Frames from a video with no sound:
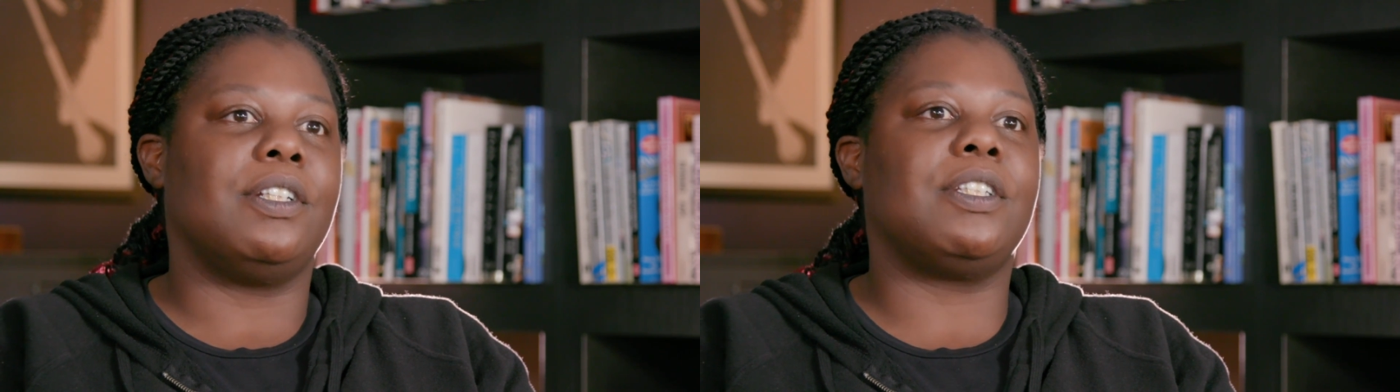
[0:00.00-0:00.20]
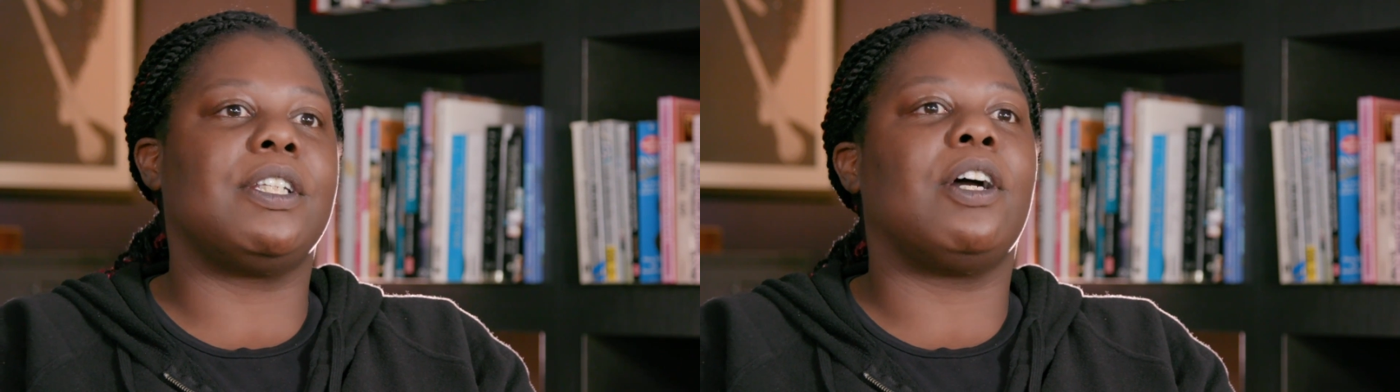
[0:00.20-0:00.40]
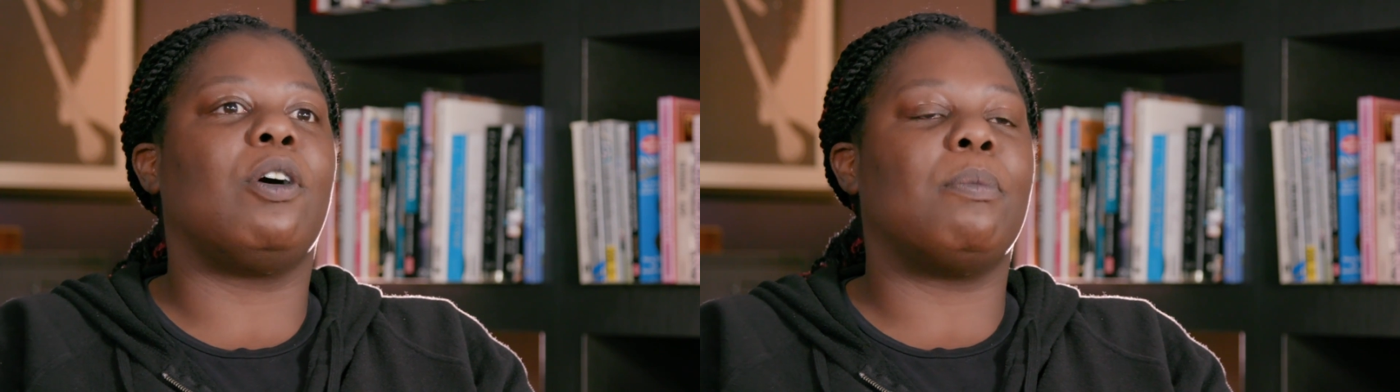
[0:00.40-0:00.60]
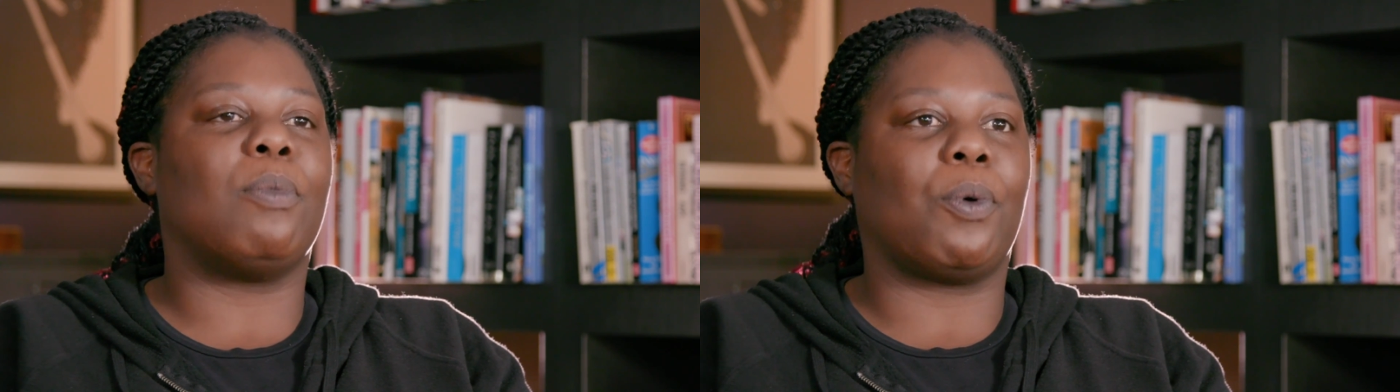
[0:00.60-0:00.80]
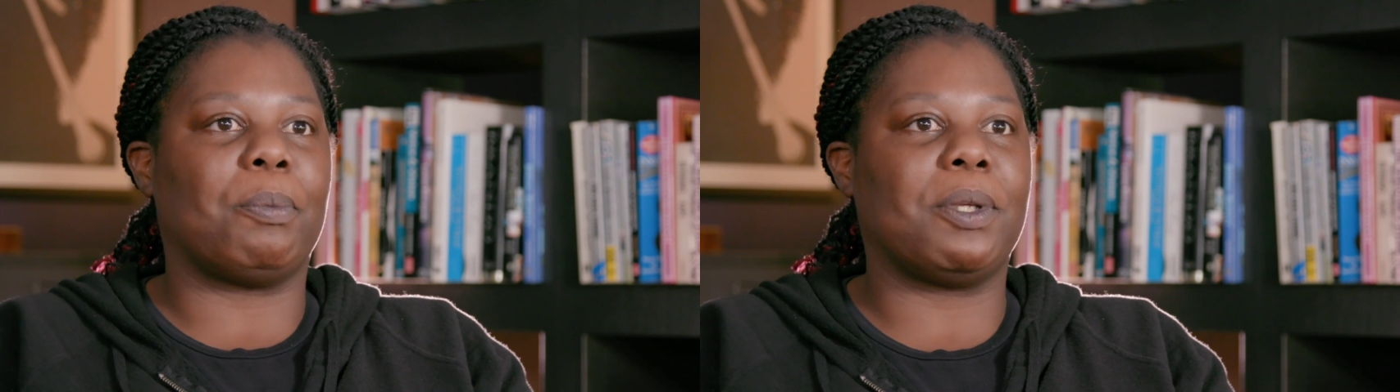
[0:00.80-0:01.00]
to help
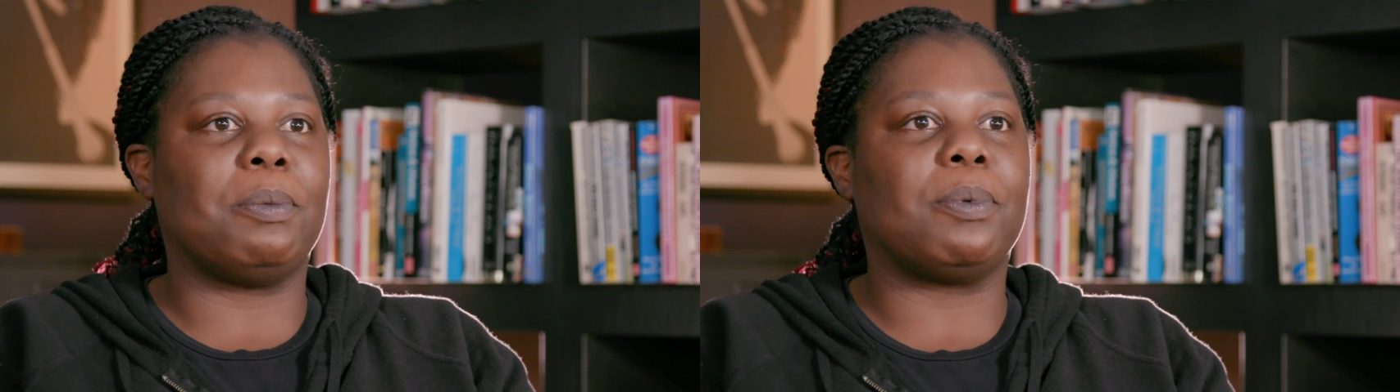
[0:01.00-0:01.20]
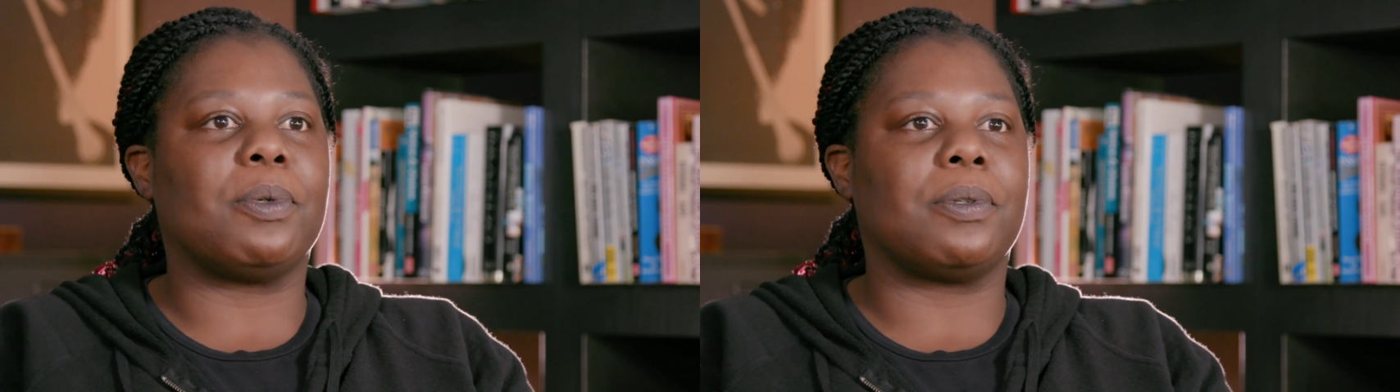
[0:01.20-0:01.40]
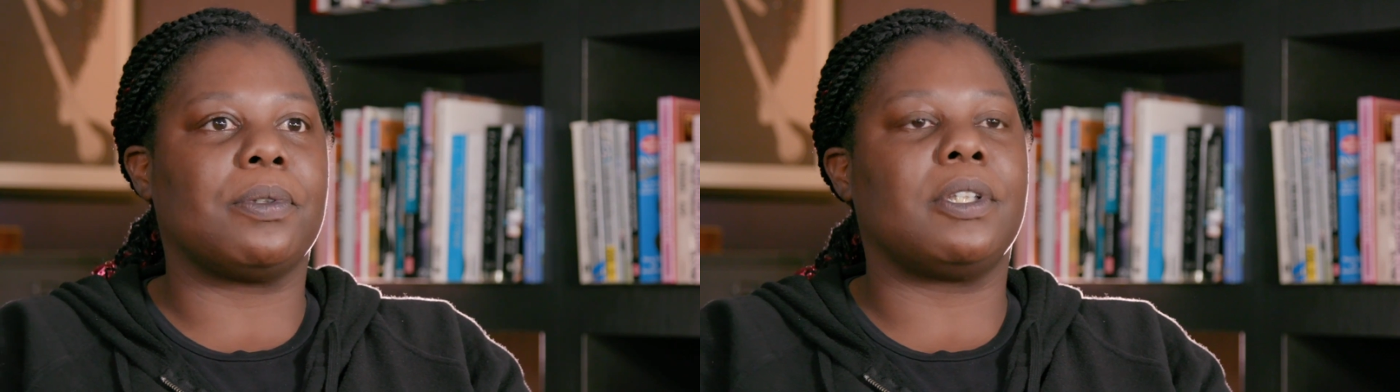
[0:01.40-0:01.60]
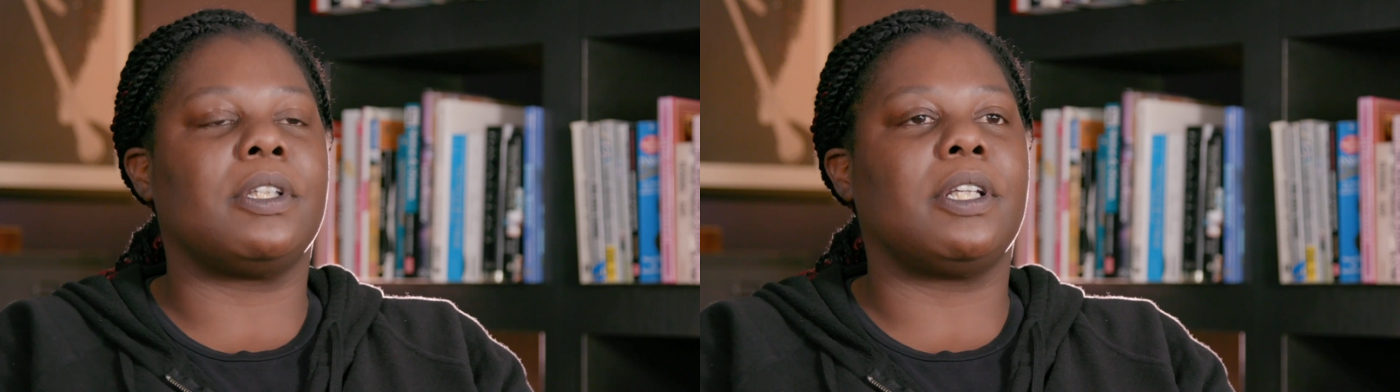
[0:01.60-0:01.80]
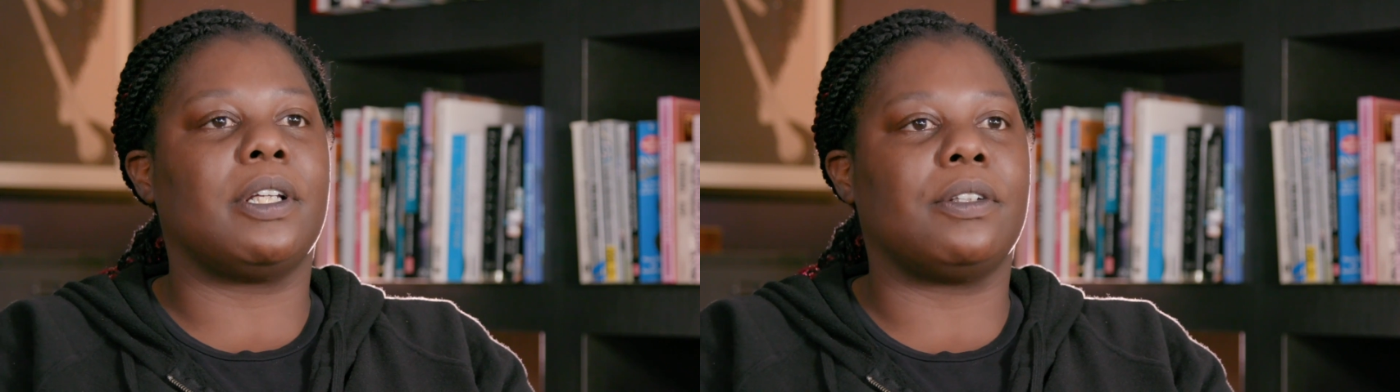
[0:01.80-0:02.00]
more people
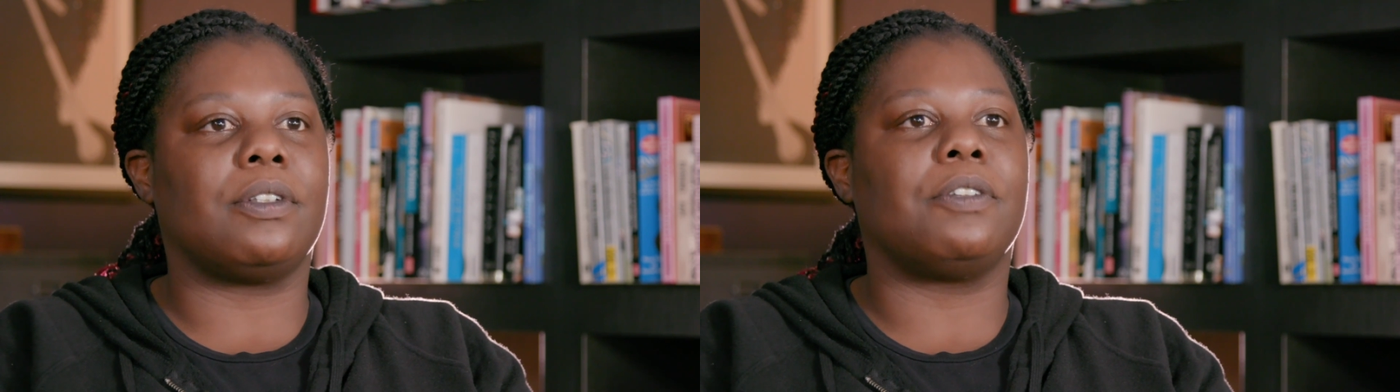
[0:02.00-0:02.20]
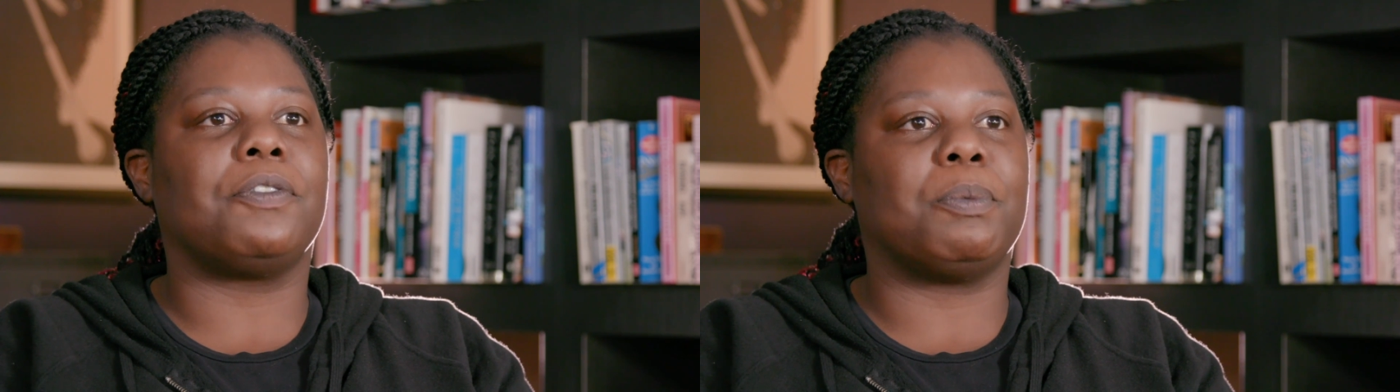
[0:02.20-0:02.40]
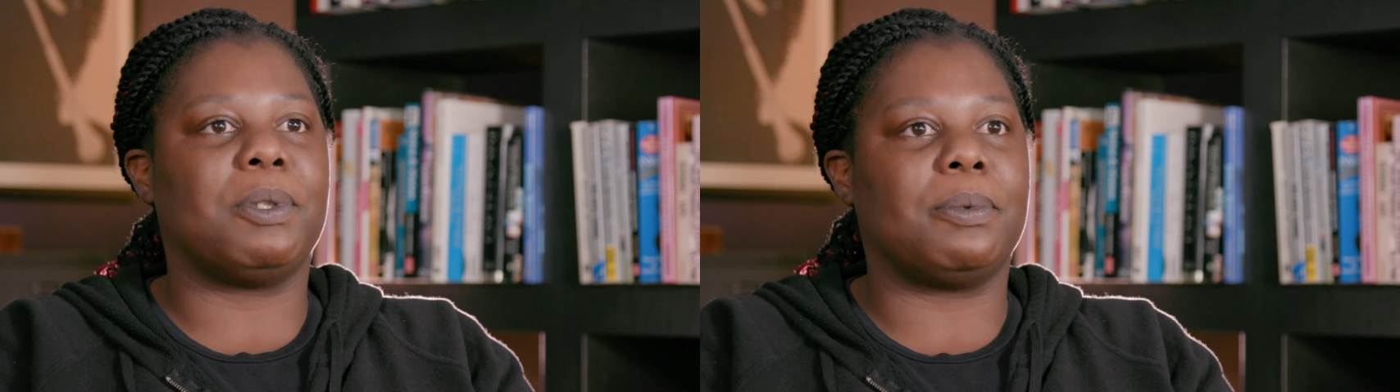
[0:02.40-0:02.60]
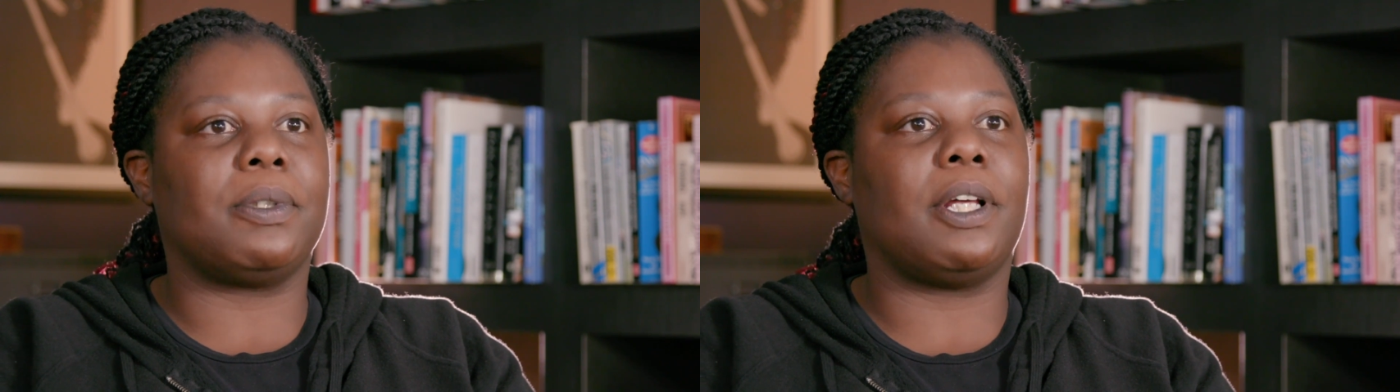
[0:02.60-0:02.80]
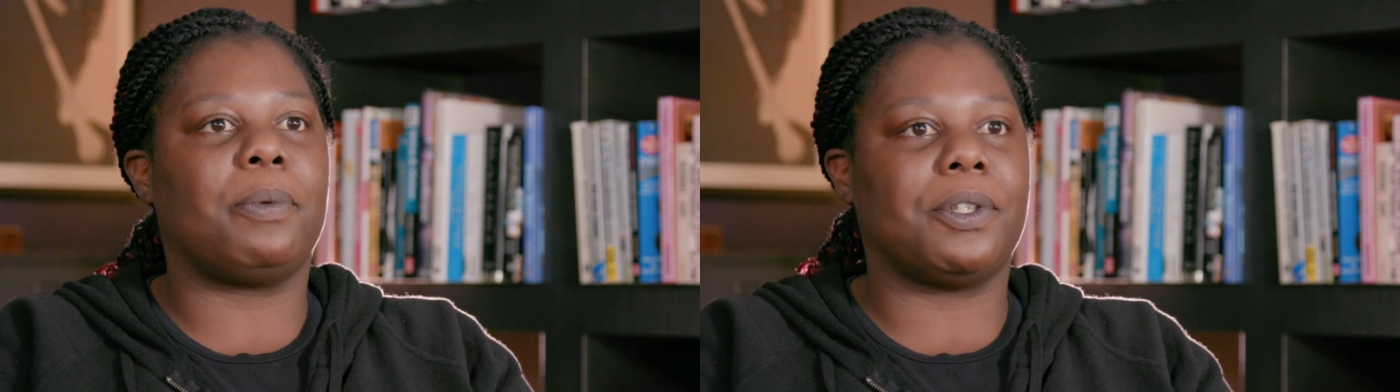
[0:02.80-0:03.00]
than the few people
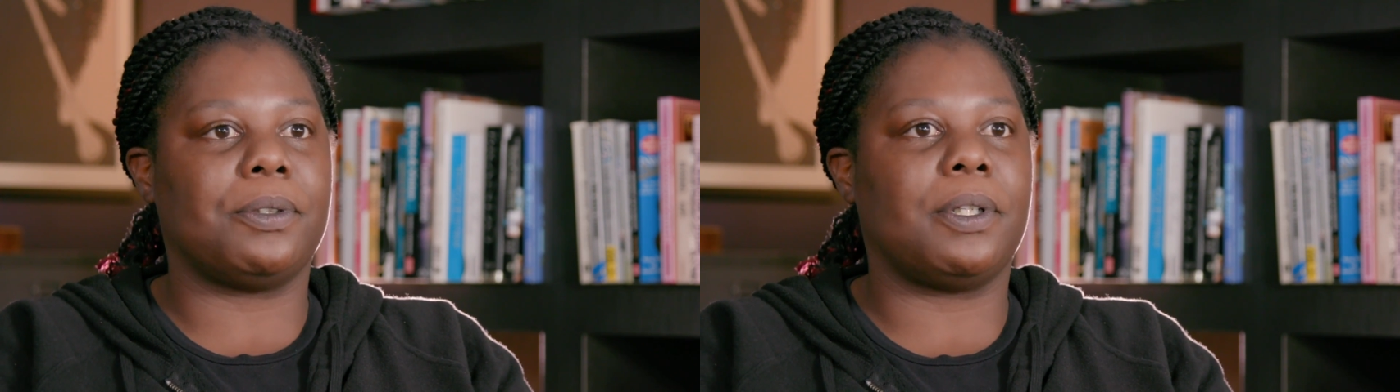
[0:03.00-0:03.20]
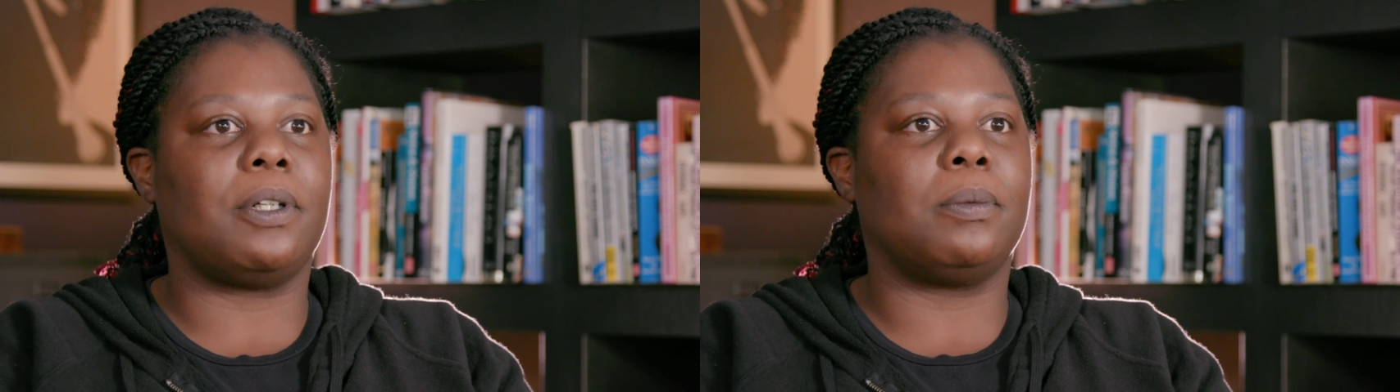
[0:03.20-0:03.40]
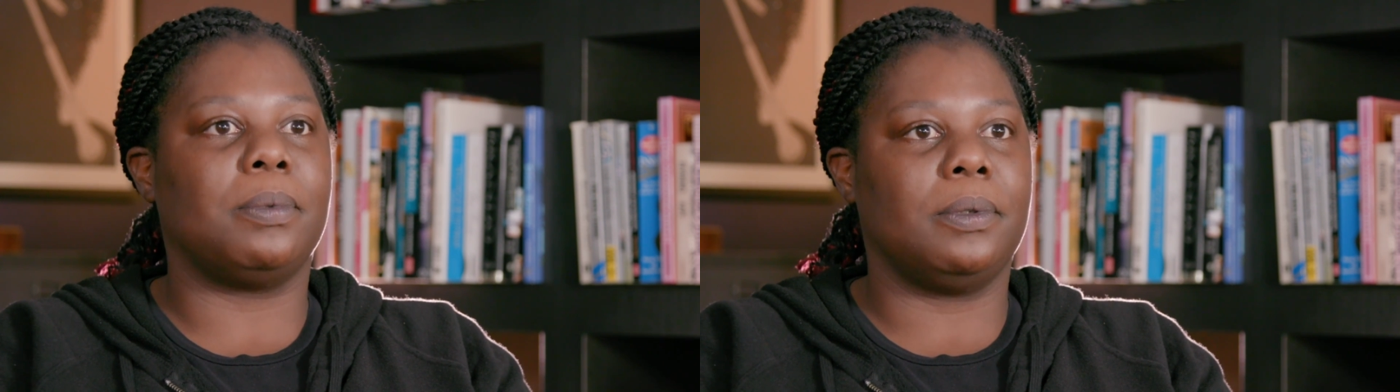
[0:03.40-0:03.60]
that we do help.